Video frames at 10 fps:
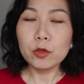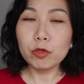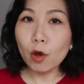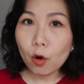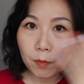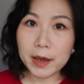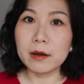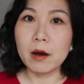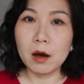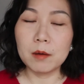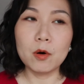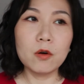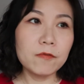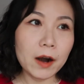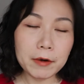no makeup
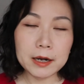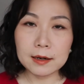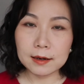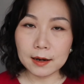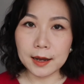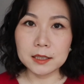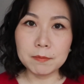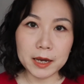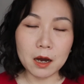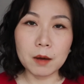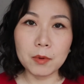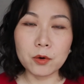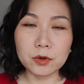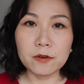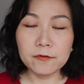or very light makeup
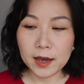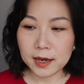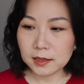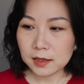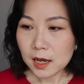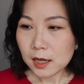on your face,